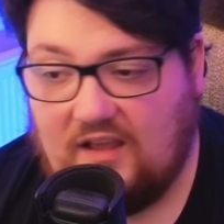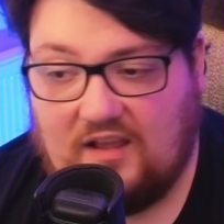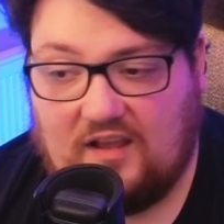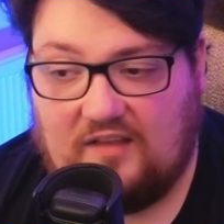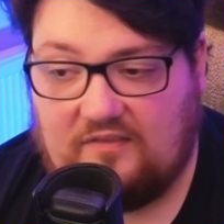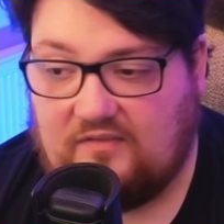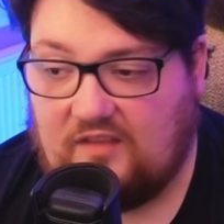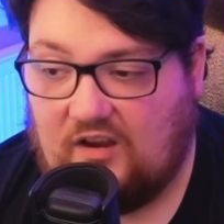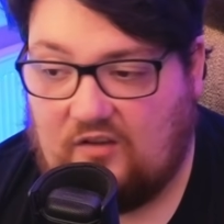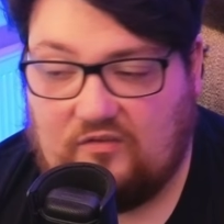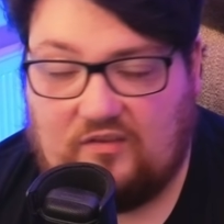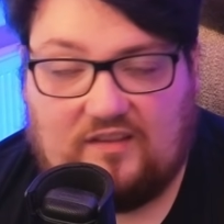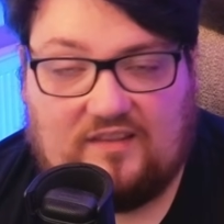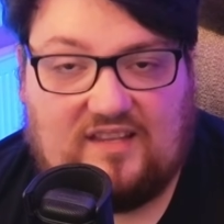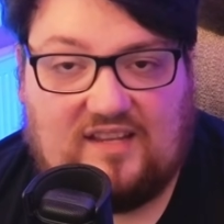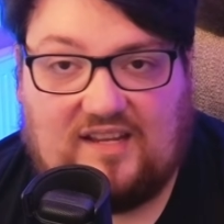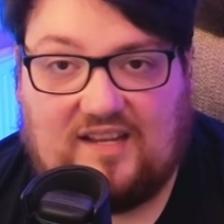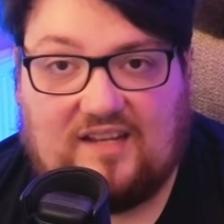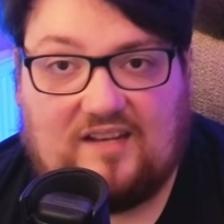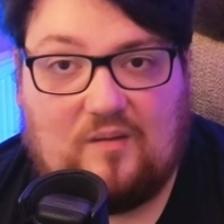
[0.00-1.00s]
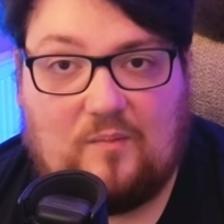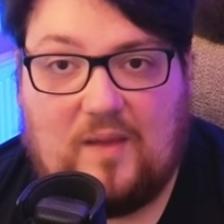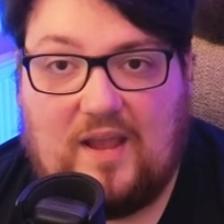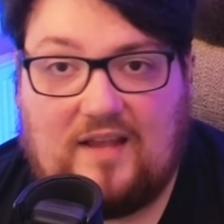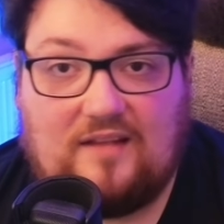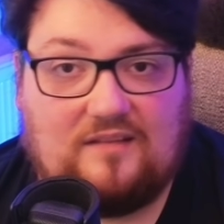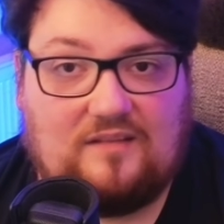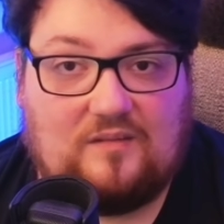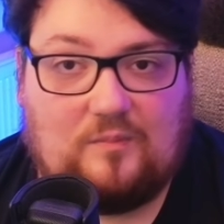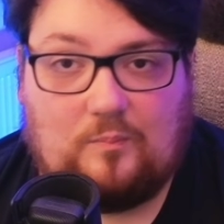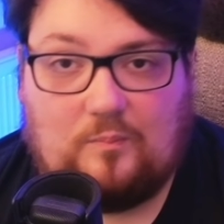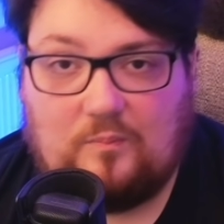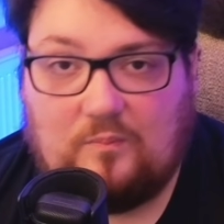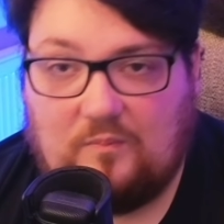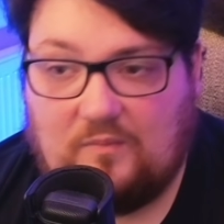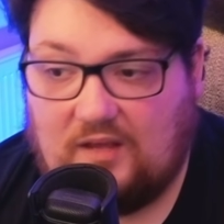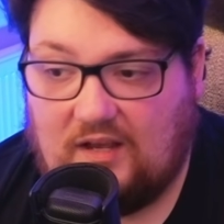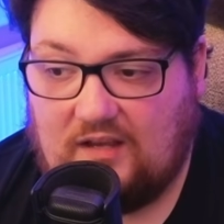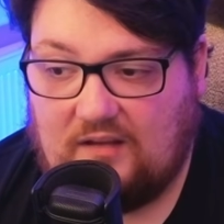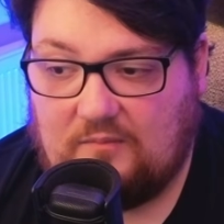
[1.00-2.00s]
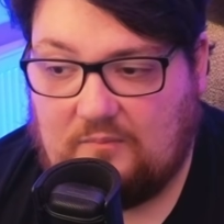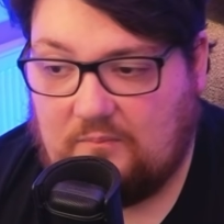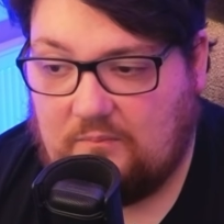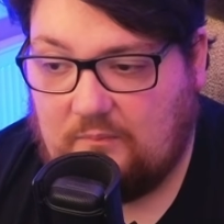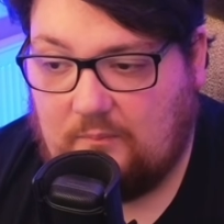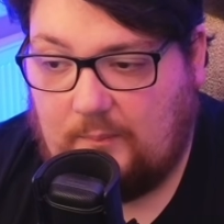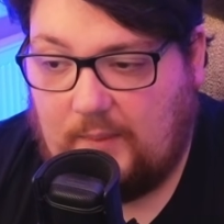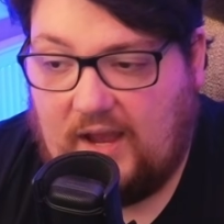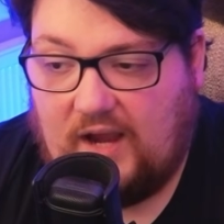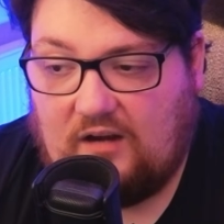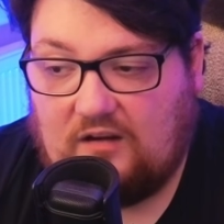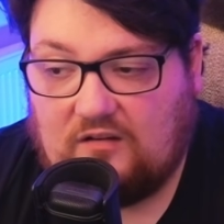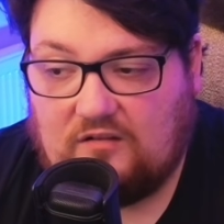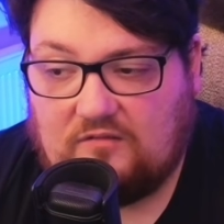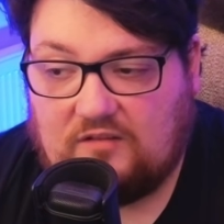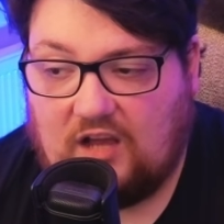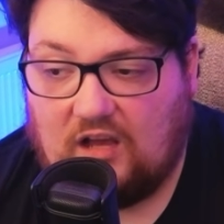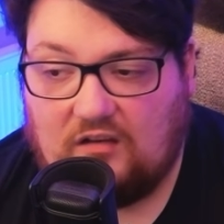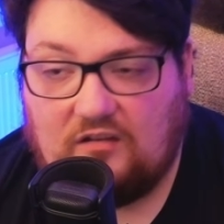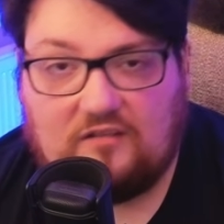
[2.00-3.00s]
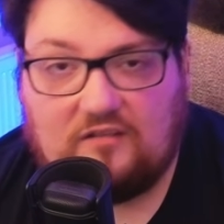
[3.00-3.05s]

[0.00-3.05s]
now that they can amend better colored